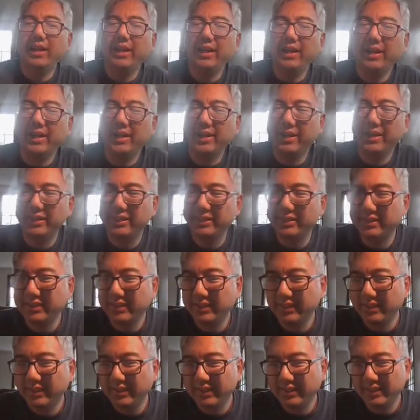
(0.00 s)
and
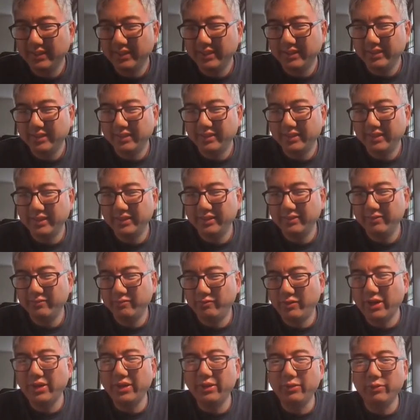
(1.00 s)

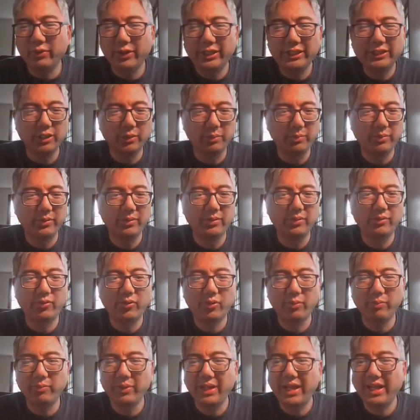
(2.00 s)
very reasonable
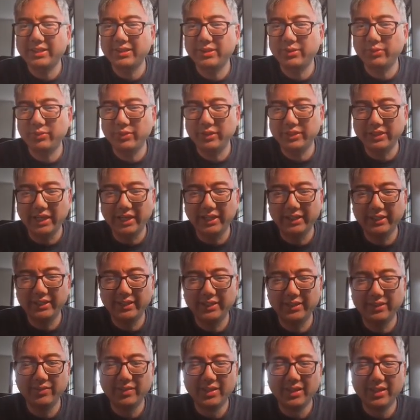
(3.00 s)
for black to resign
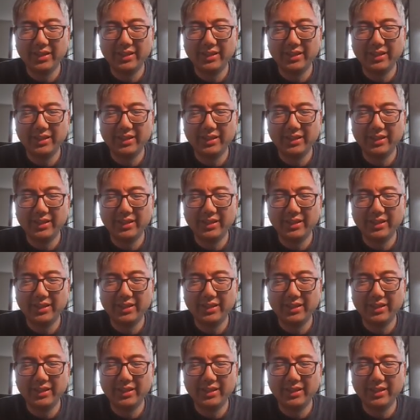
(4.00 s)
here.